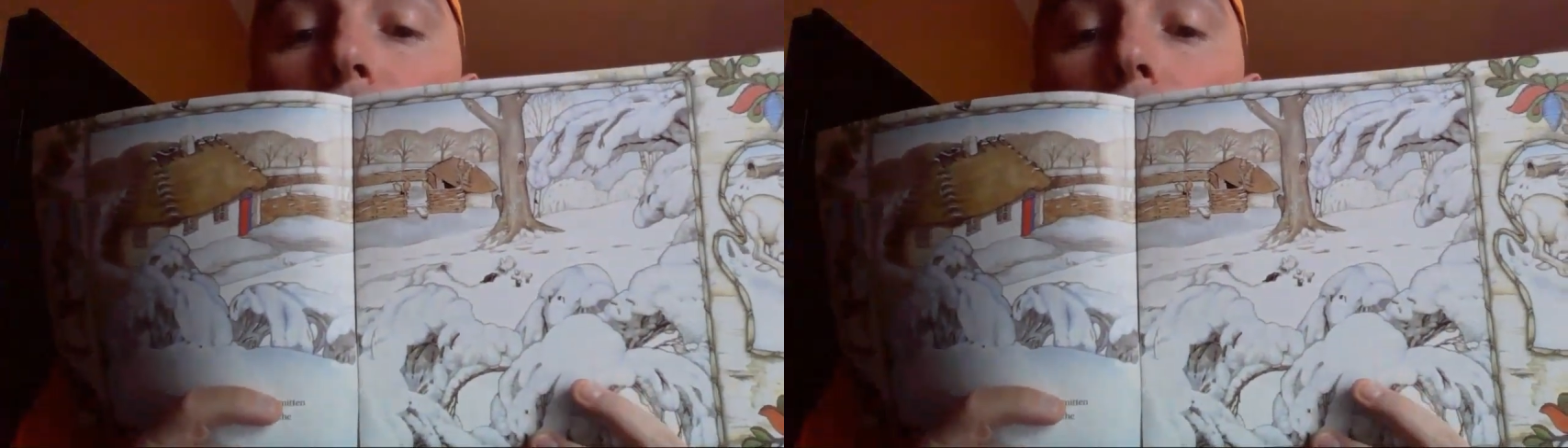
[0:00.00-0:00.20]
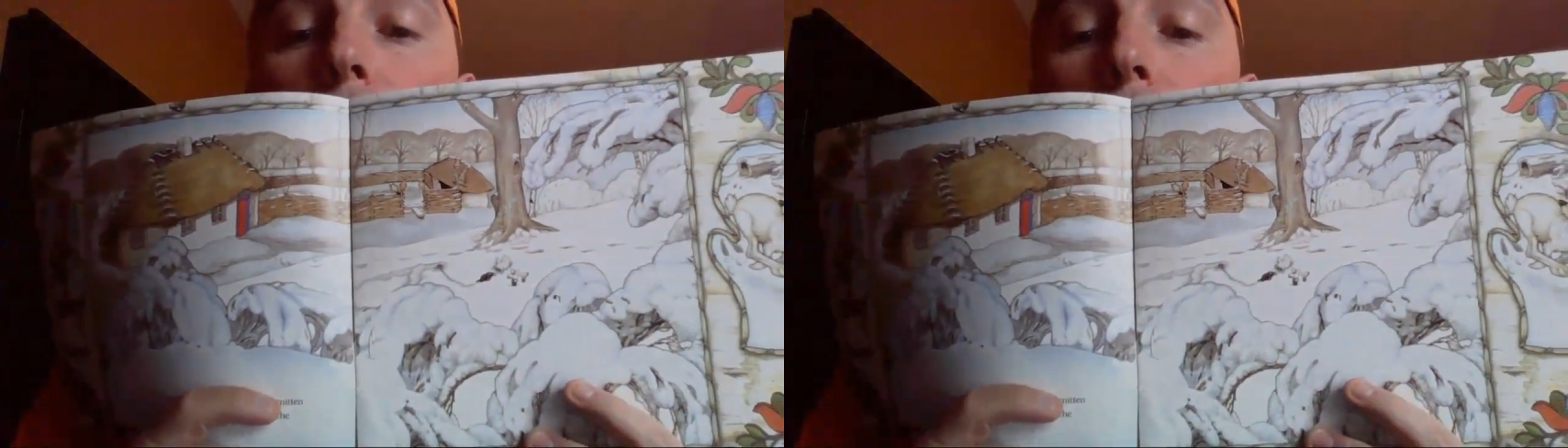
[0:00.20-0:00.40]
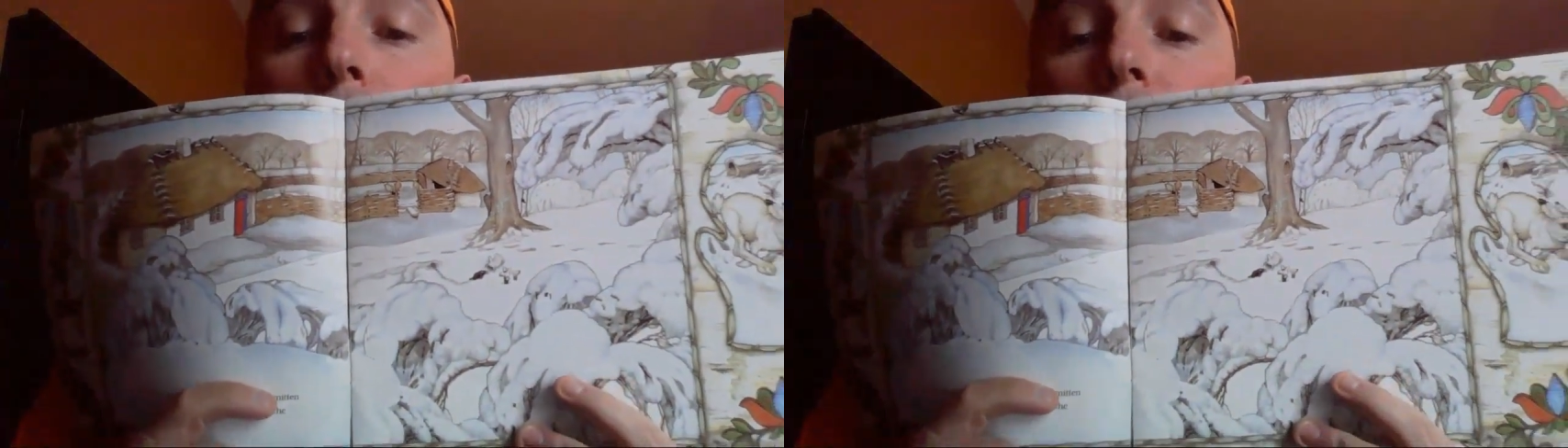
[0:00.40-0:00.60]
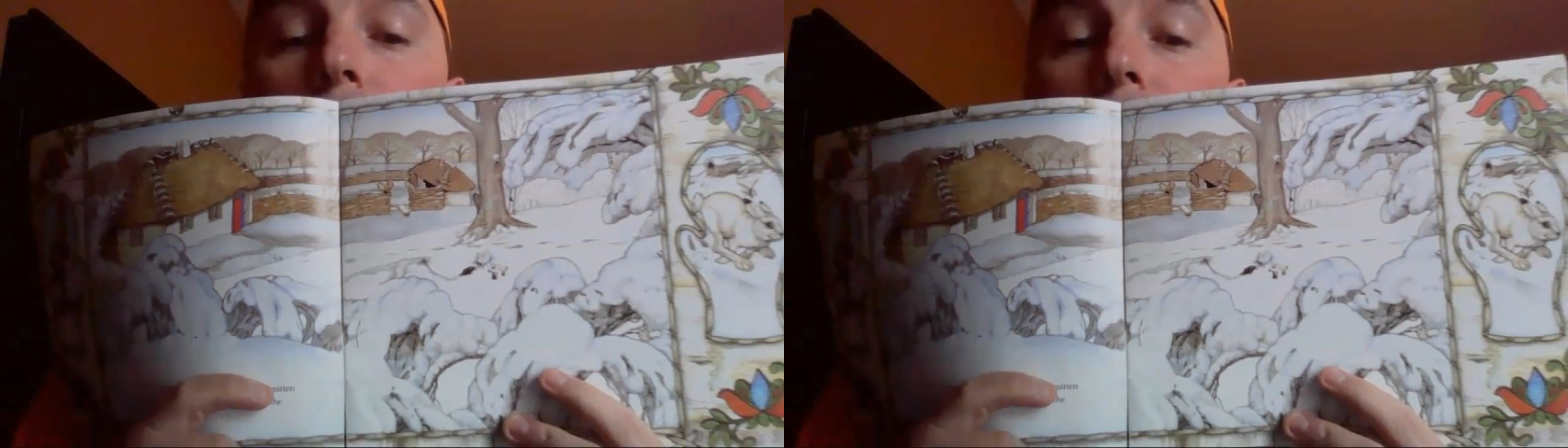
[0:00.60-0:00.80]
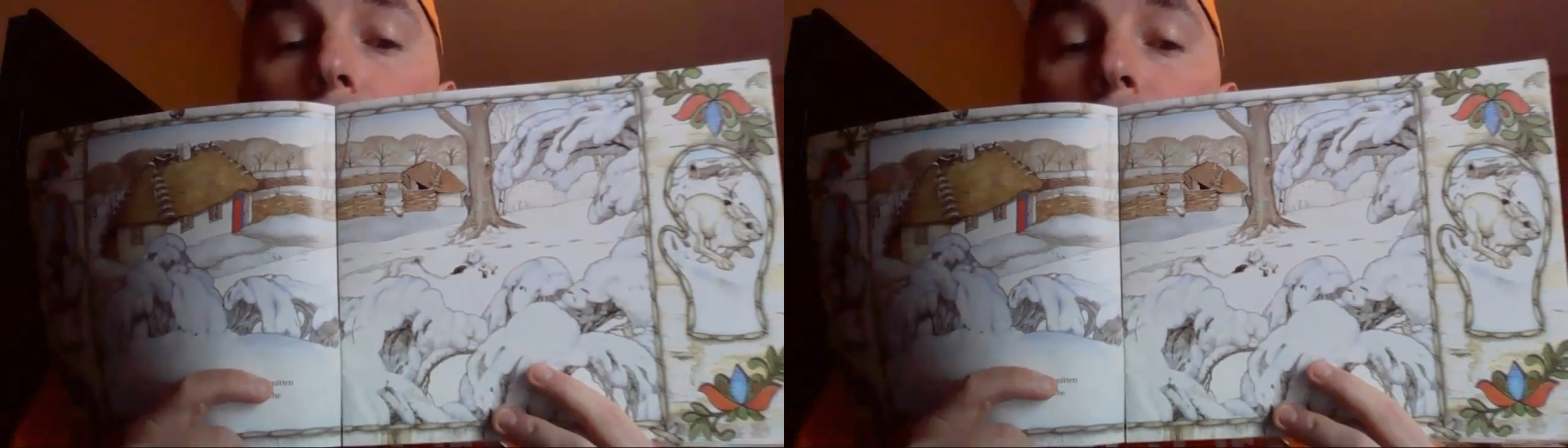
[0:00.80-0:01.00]
the mole
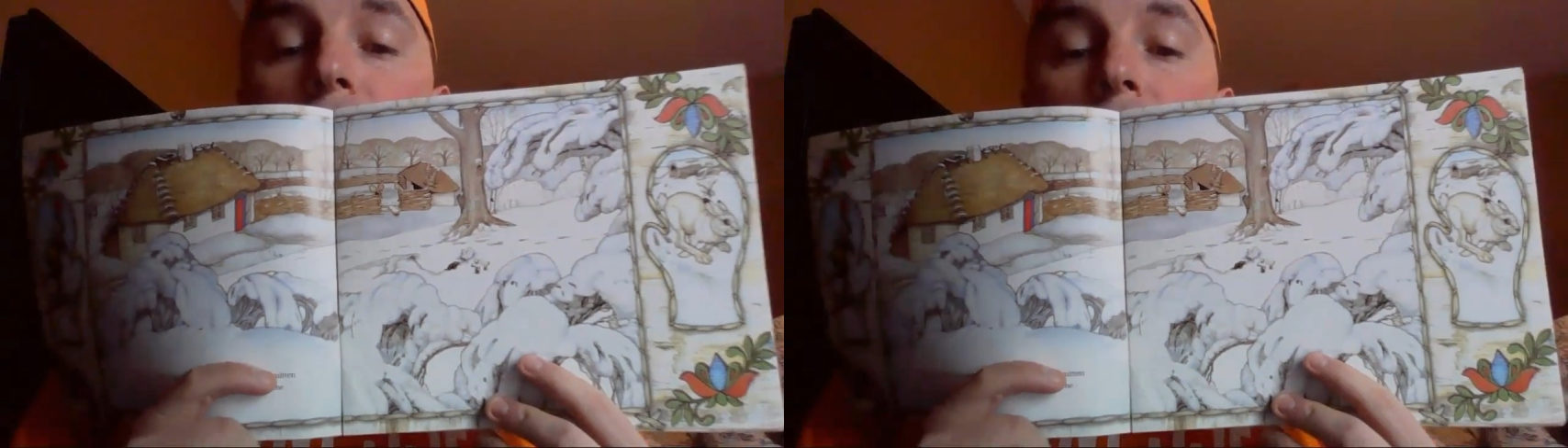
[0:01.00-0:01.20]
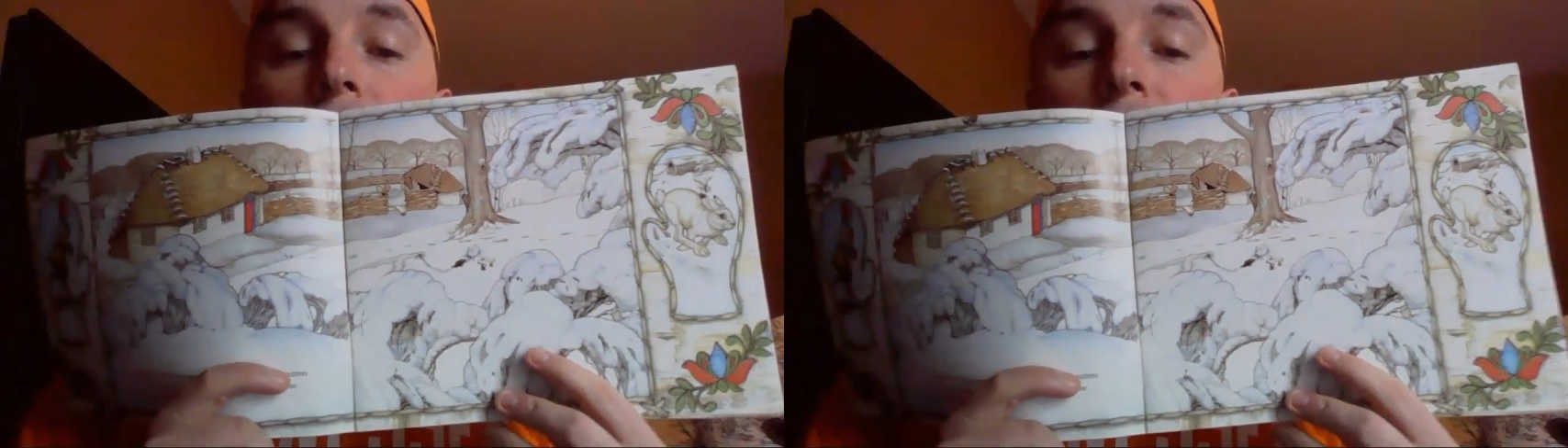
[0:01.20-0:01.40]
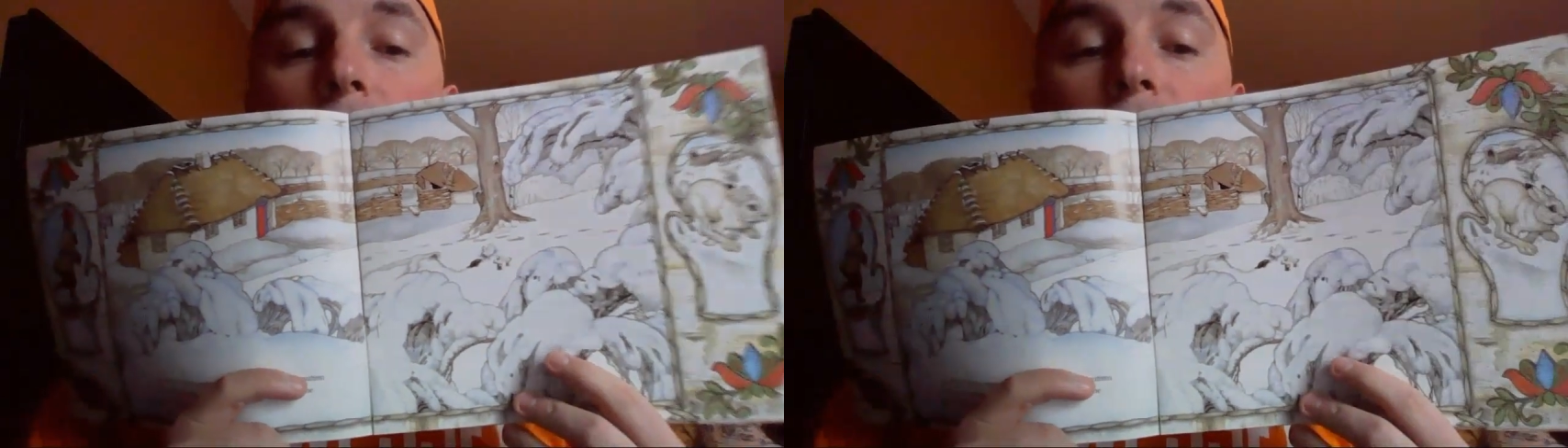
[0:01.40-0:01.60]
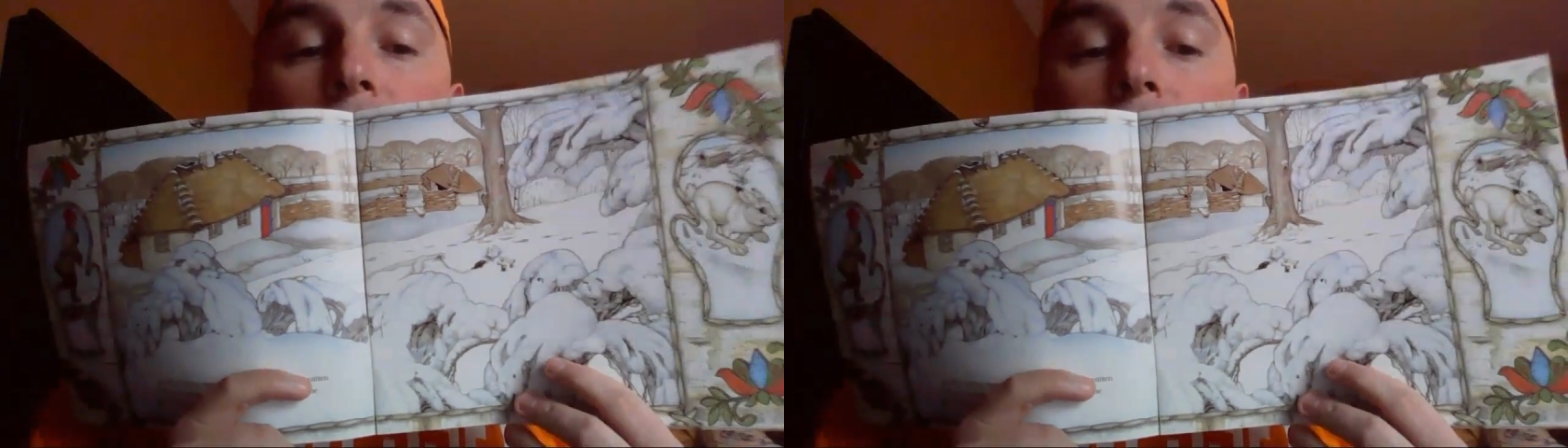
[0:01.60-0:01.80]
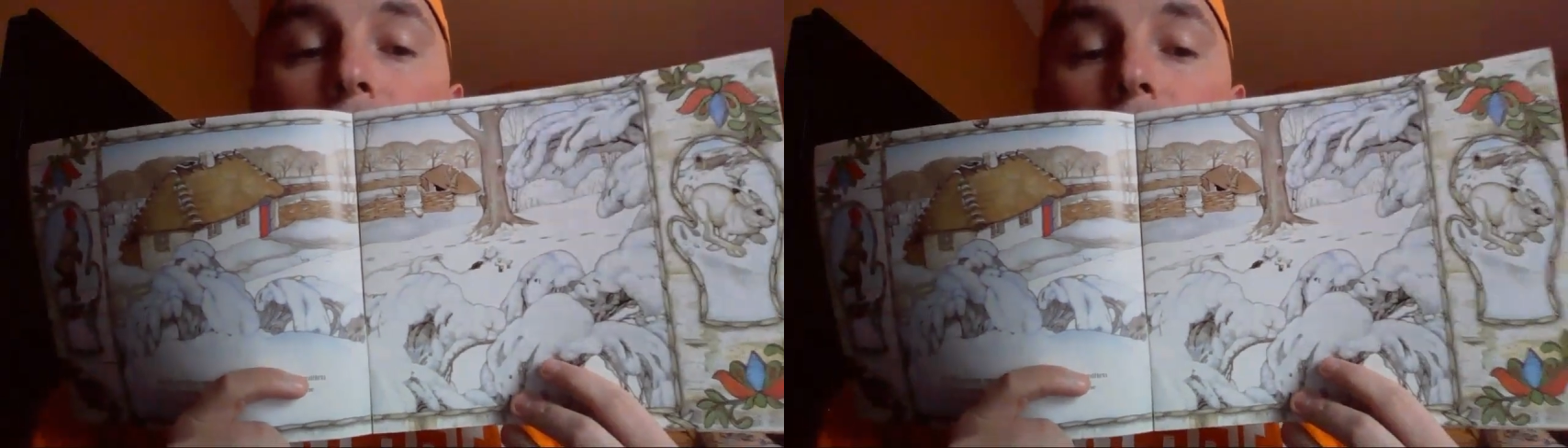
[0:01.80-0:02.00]
is going into the
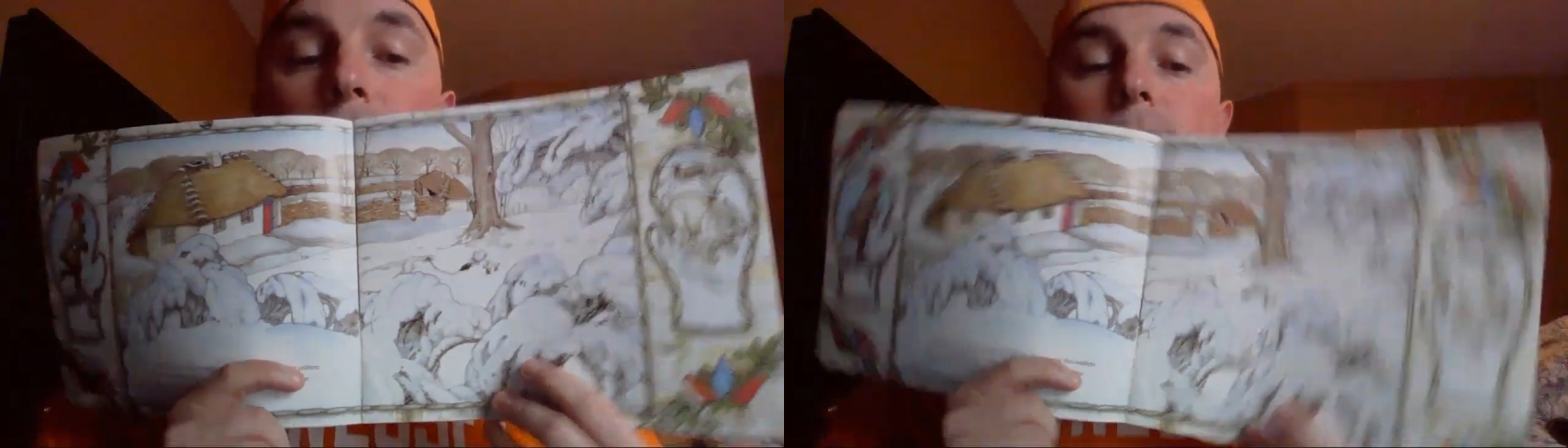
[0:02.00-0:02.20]
mitten.